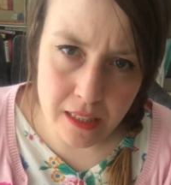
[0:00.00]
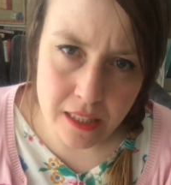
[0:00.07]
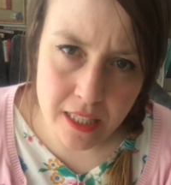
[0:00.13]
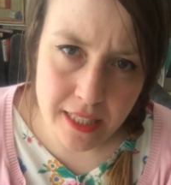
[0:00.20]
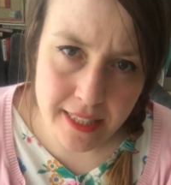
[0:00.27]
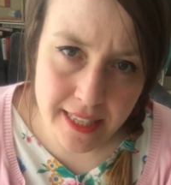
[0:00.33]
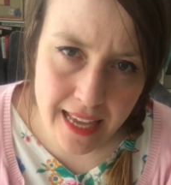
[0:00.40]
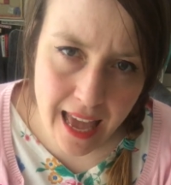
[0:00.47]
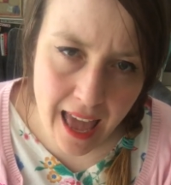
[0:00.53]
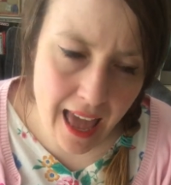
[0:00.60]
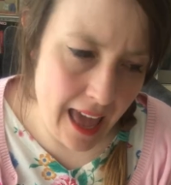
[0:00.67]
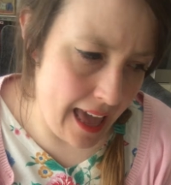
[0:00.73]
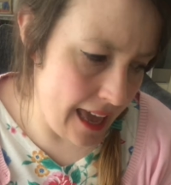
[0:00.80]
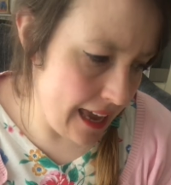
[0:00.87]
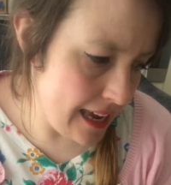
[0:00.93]

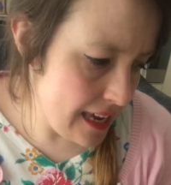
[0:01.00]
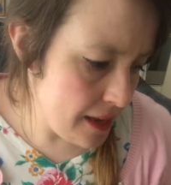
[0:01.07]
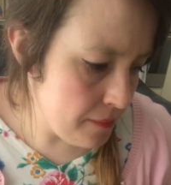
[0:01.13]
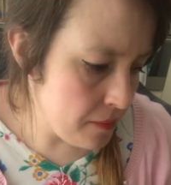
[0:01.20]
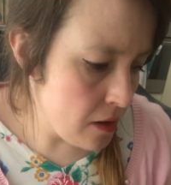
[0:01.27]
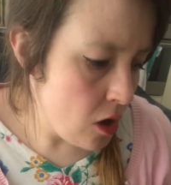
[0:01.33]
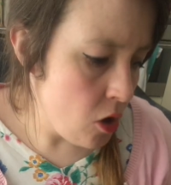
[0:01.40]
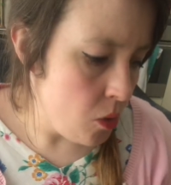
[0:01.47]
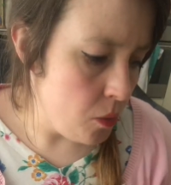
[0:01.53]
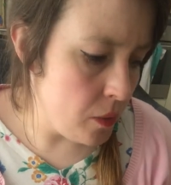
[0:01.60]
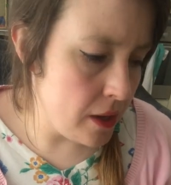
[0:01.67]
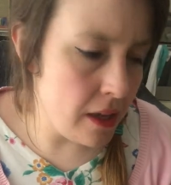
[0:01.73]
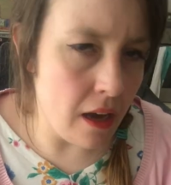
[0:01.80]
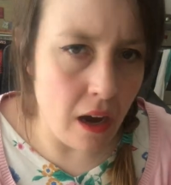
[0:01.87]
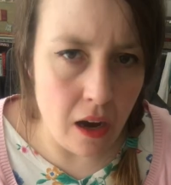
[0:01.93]
Today
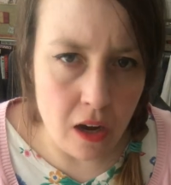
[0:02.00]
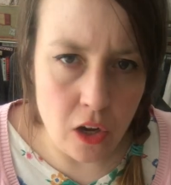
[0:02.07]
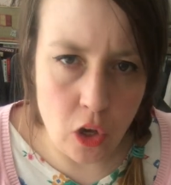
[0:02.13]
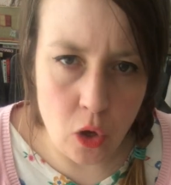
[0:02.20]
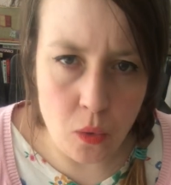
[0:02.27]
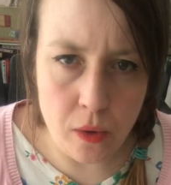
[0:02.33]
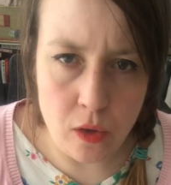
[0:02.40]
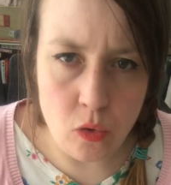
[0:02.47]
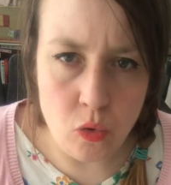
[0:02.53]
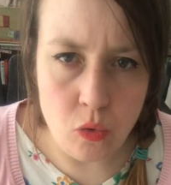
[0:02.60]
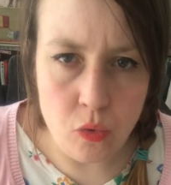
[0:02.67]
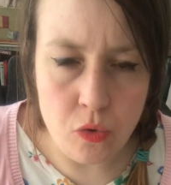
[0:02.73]
we are going to